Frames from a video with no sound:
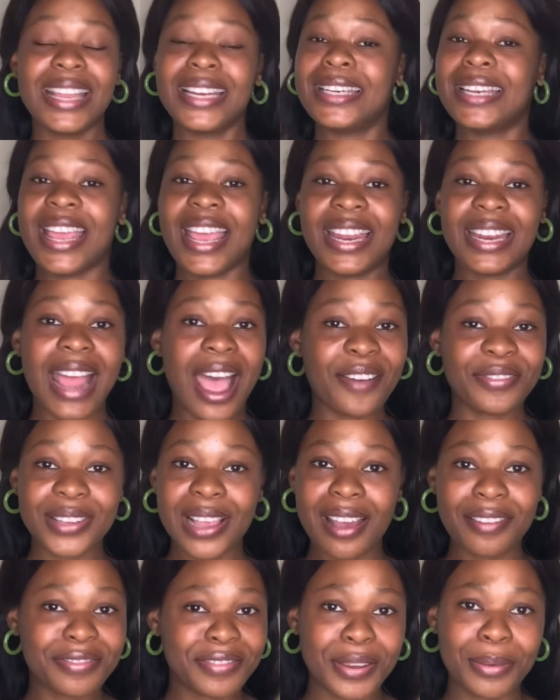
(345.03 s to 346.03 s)
Then
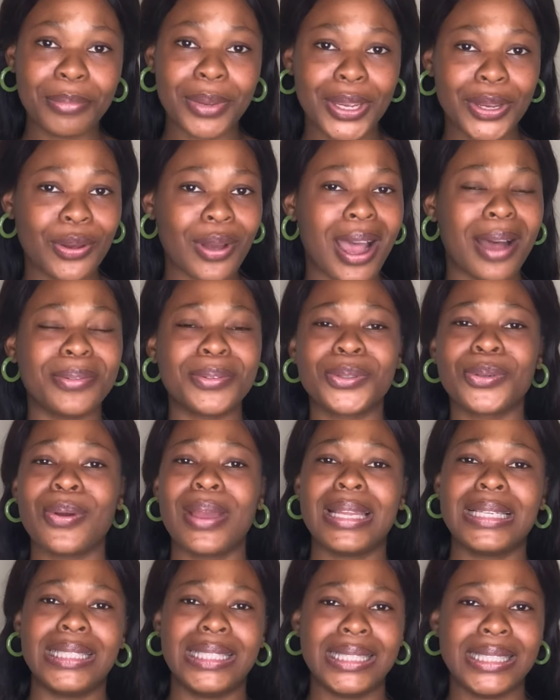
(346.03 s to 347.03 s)
after filming, you have to
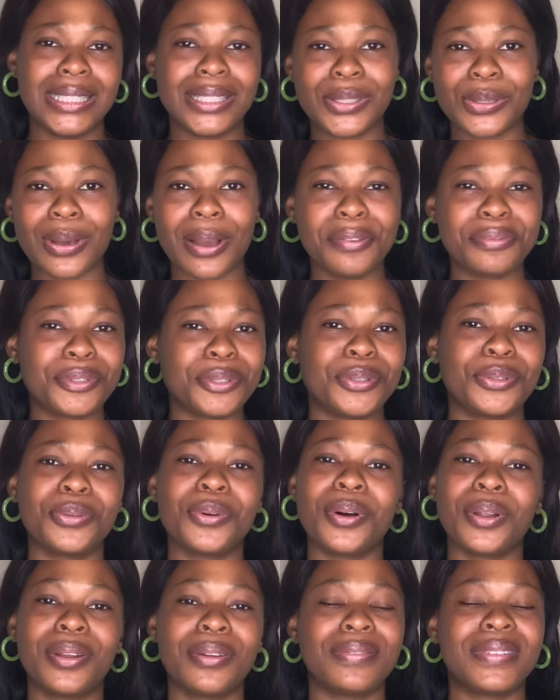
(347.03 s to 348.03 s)
edit, you have to do
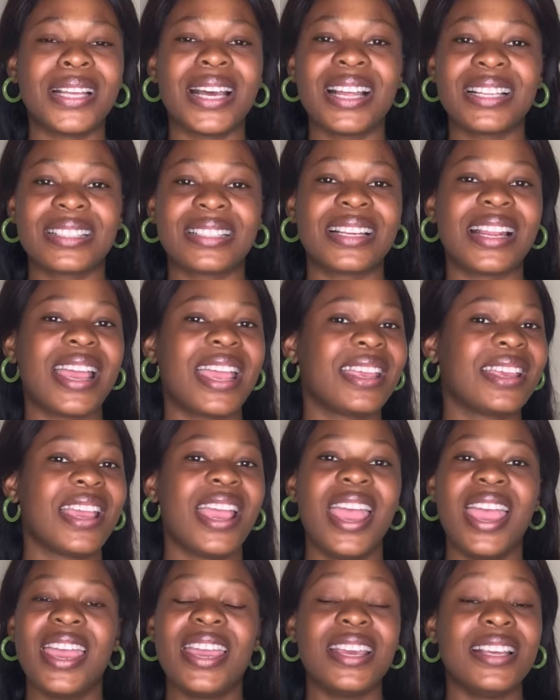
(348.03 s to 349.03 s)
all of that. Like
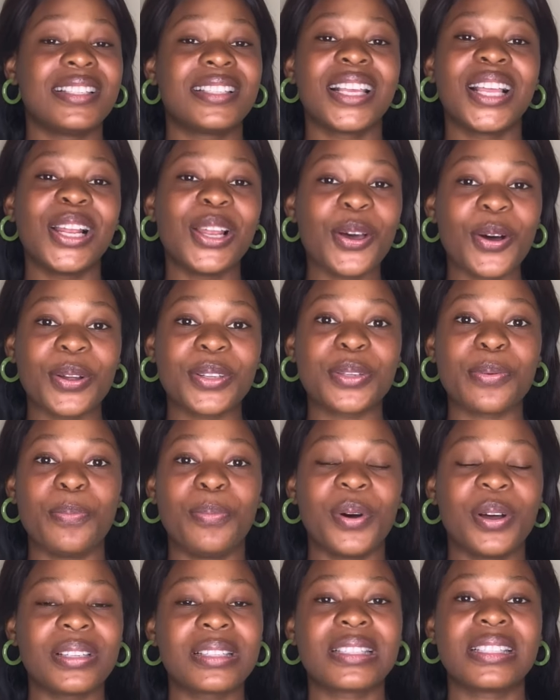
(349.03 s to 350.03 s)
it's a lot,
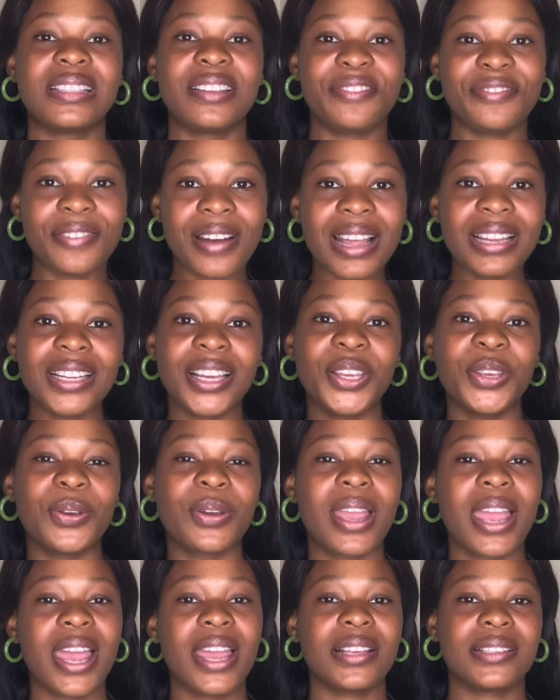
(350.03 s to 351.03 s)
but the fact that you
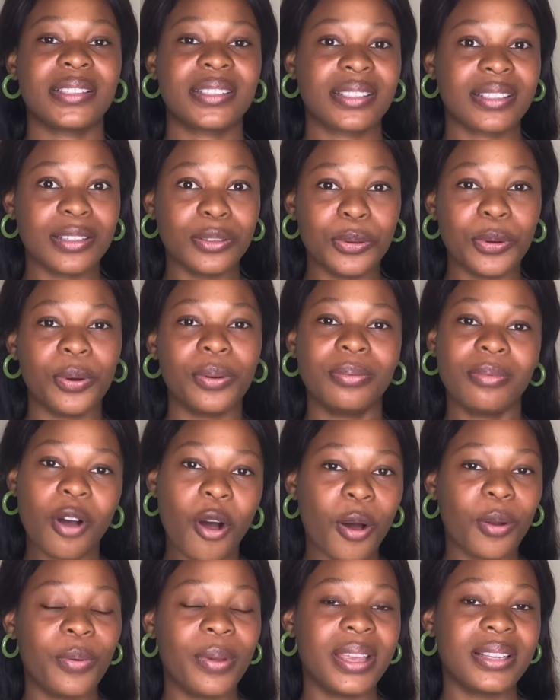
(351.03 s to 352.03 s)
guys,
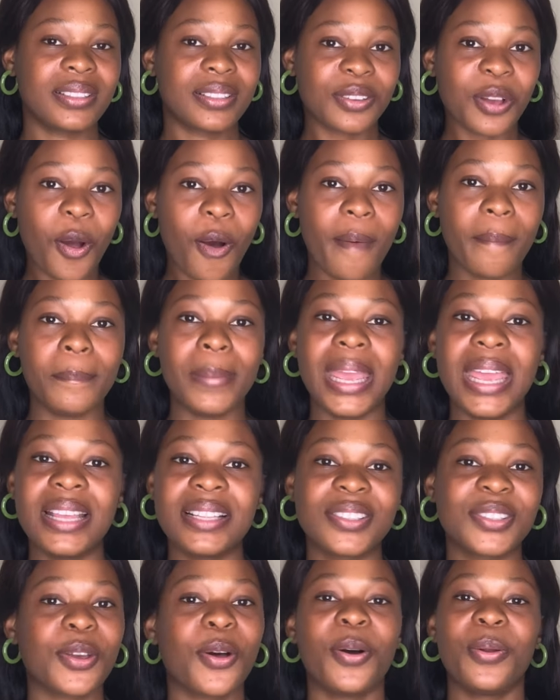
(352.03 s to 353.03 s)
always comment,
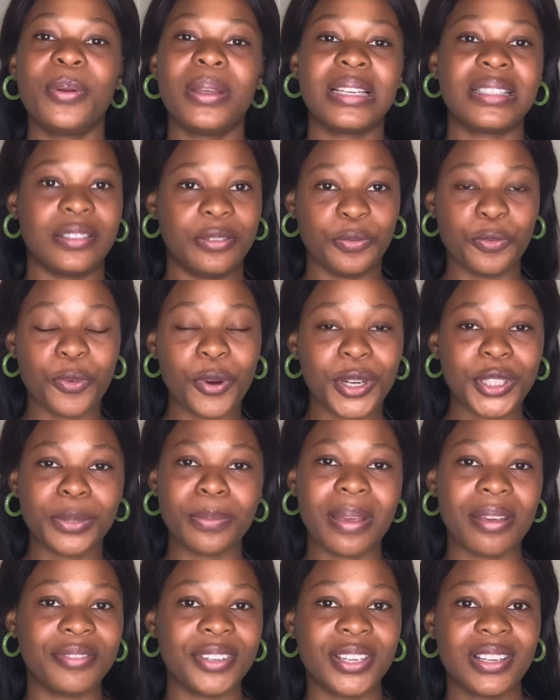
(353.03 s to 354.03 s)
always watch
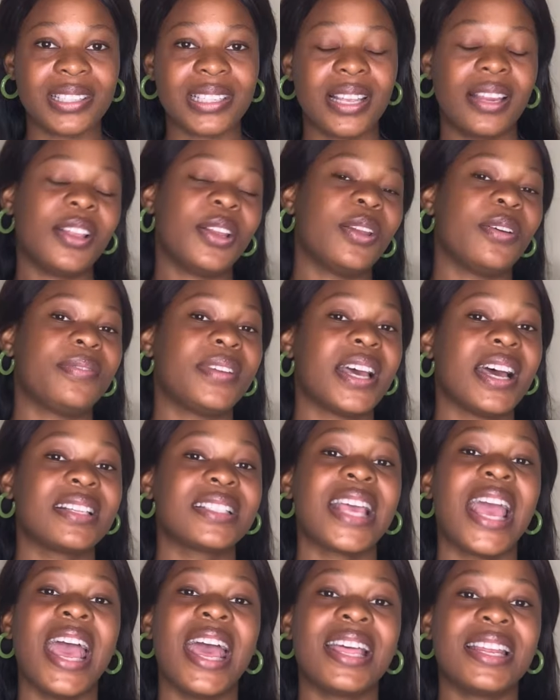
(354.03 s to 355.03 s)
my videos and all of that,
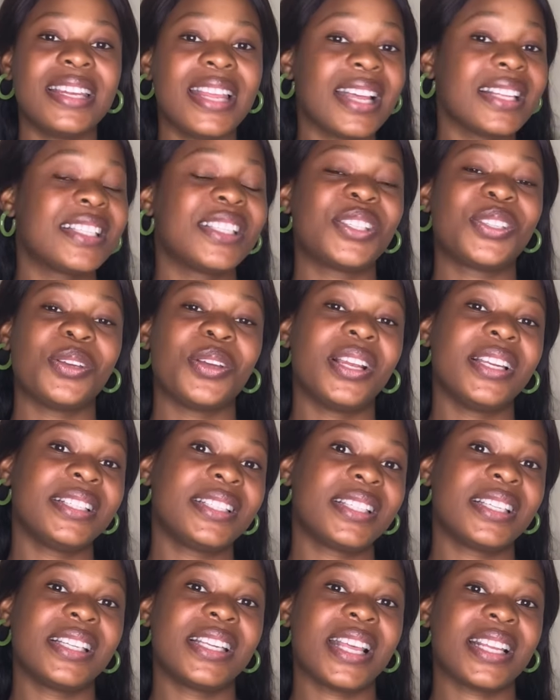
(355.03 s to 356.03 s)
that is the only
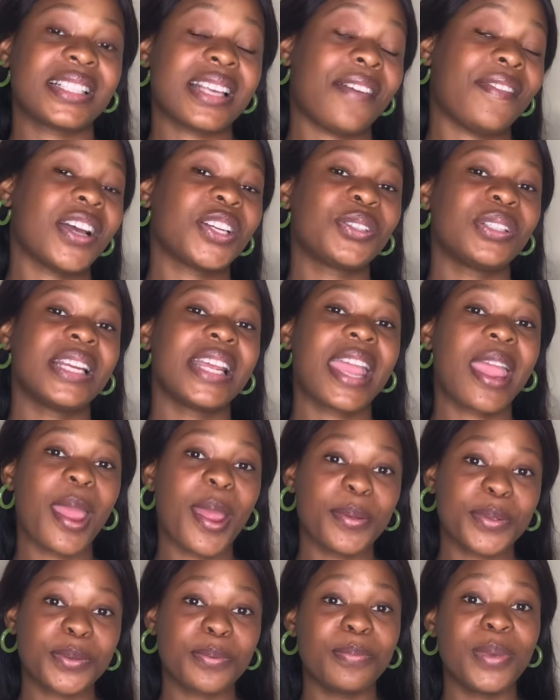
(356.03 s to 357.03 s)
thing that have actually
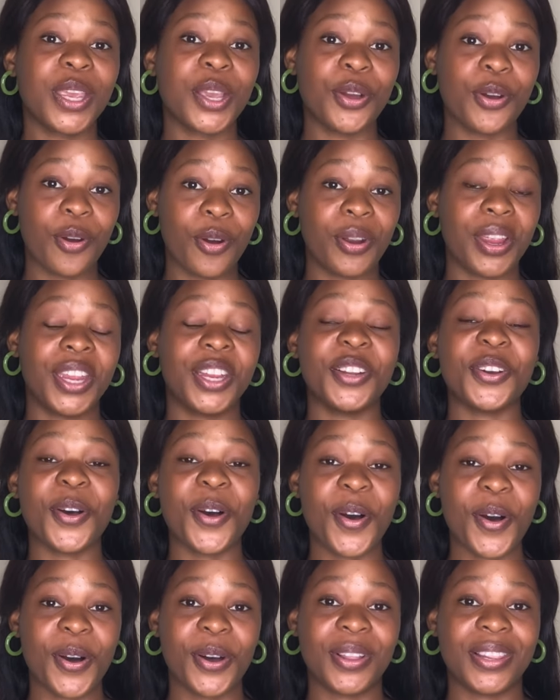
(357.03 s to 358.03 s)
kept me going
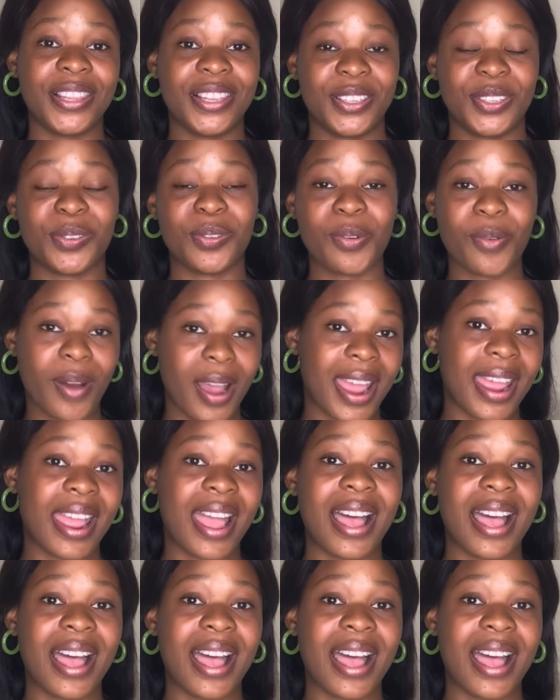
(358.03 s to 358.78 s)
all this while.